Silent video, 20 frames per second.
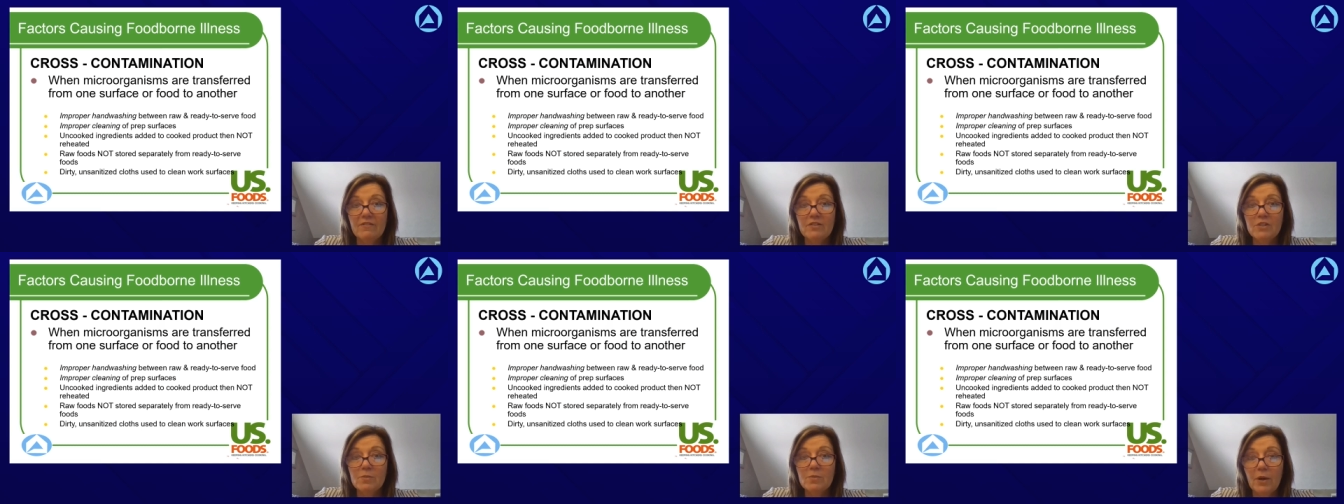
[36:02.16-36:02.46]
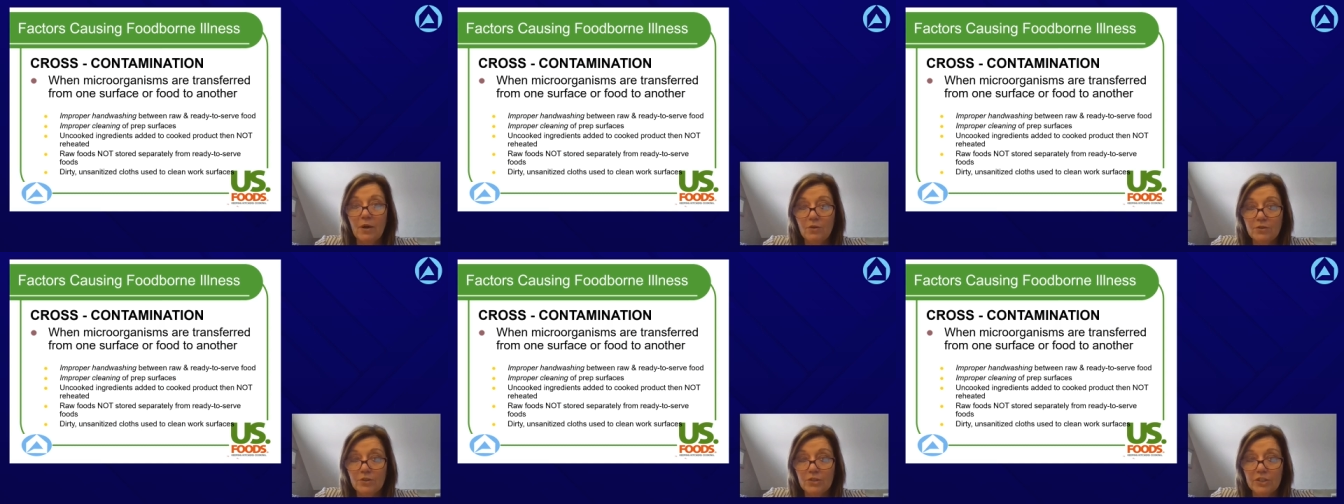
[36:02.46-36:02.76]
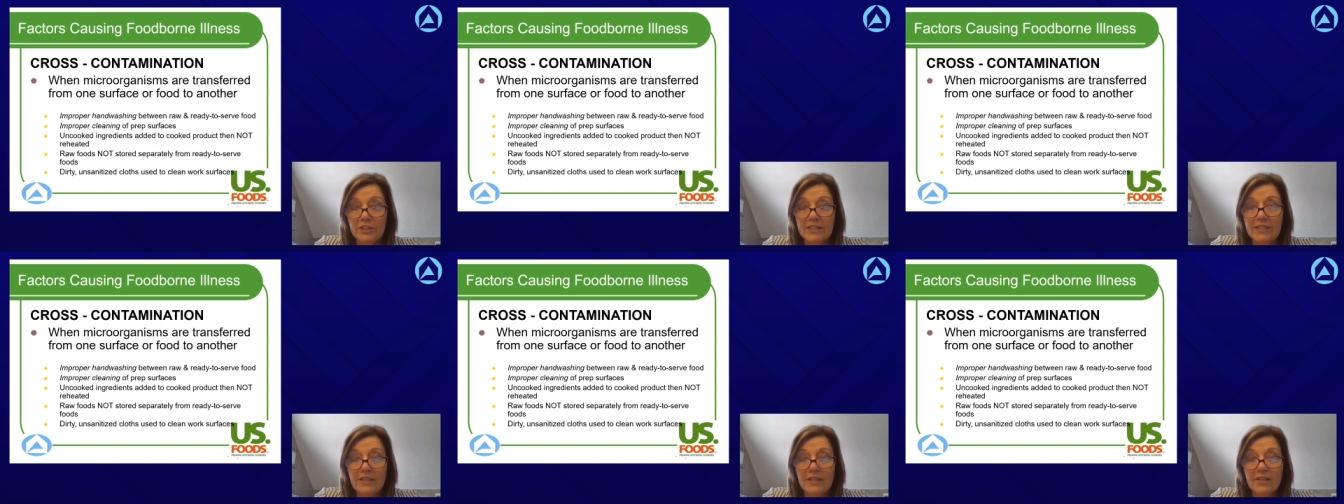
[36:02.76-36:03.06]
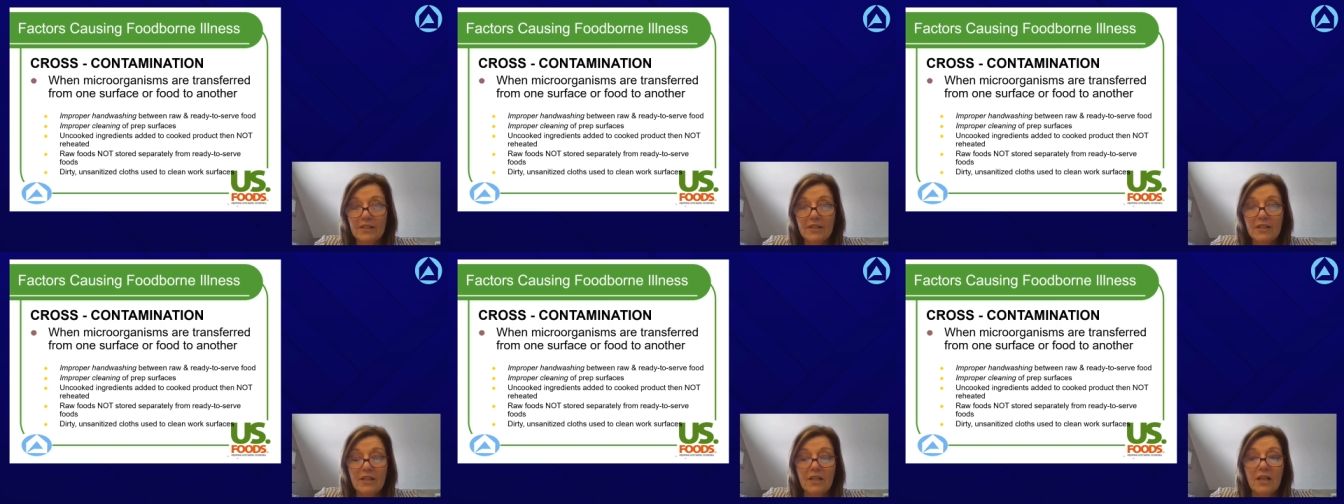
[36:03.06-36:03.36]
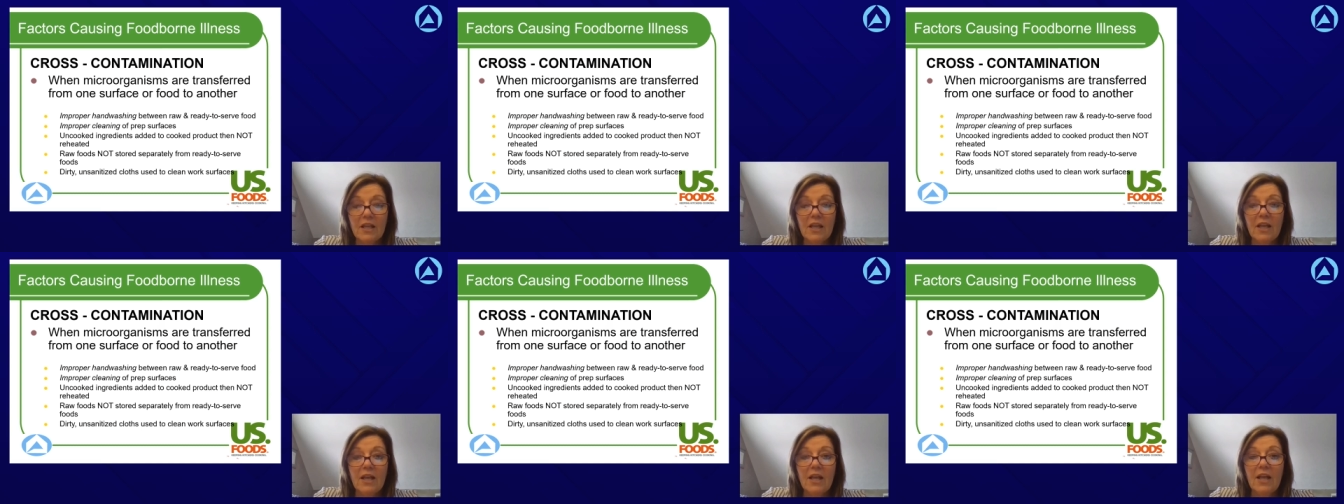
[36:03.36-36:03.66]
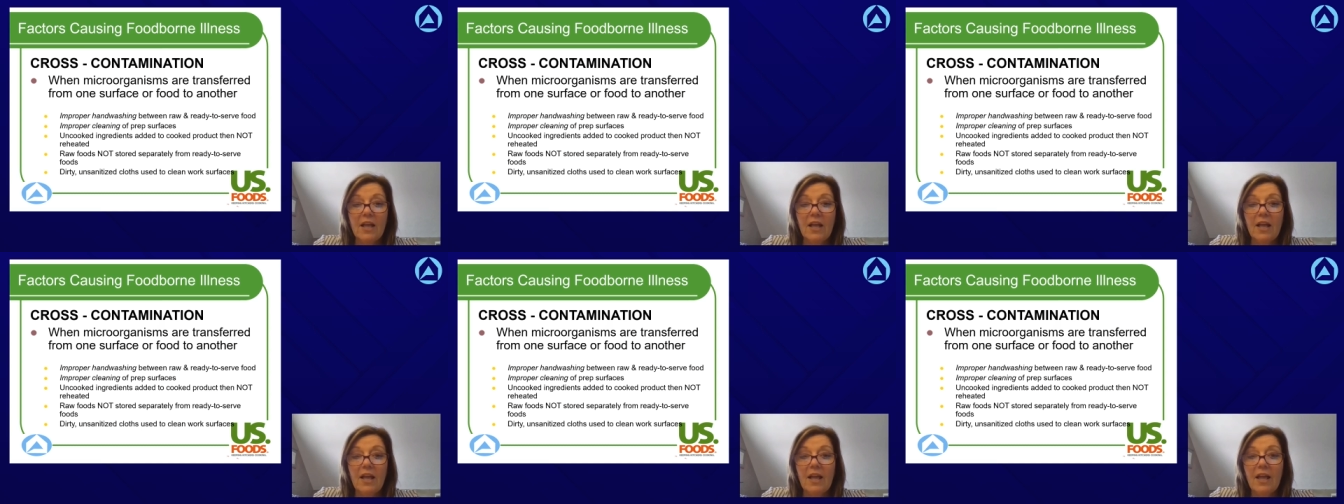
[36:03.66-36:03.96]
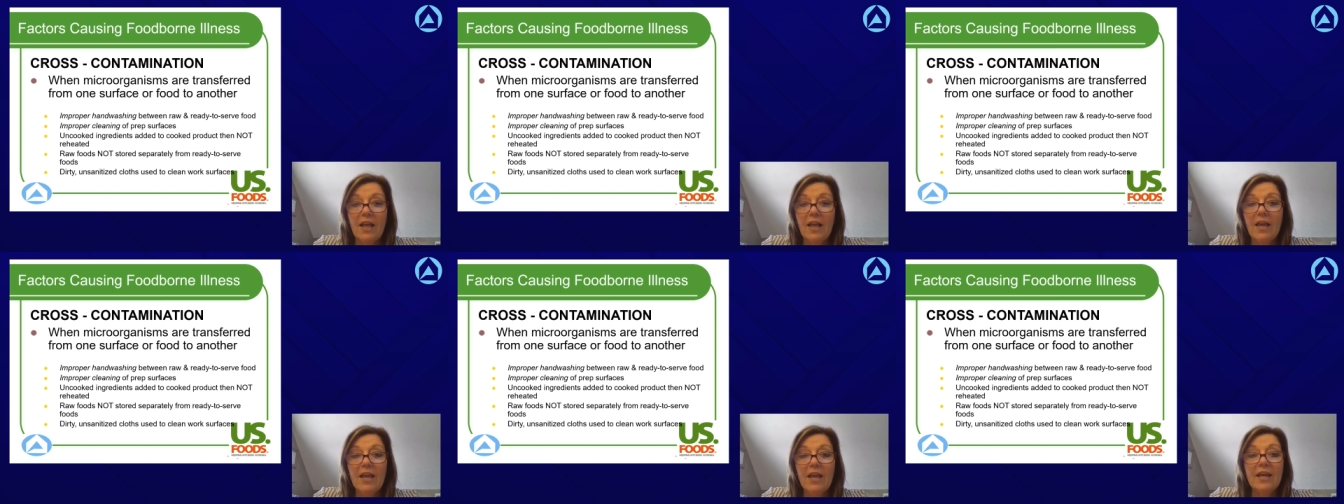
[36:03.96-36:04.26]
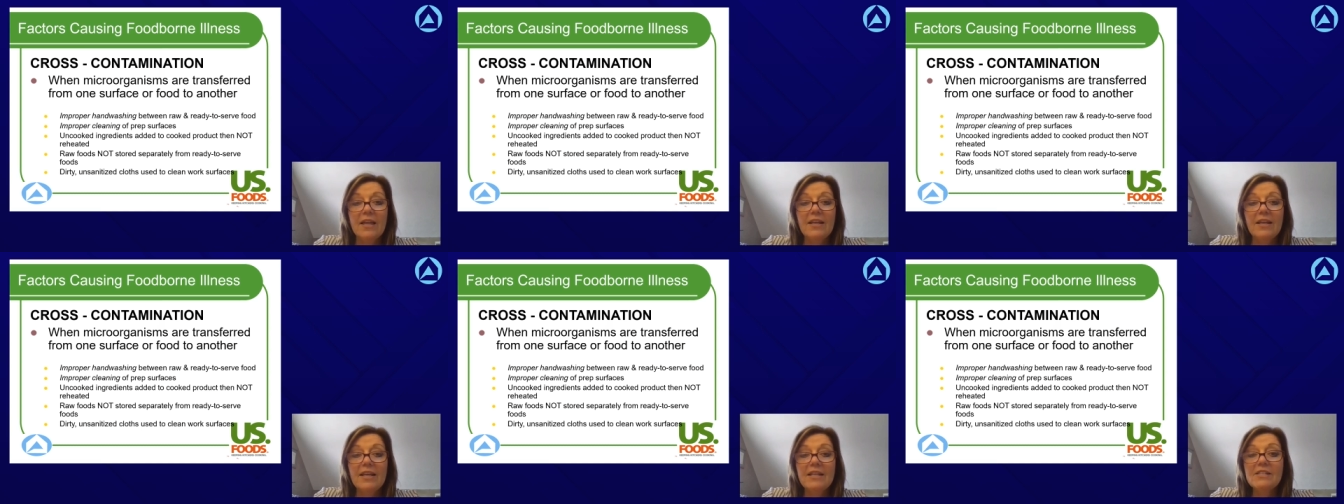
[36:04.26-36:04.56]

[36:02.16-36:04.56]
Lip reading: is poultry. And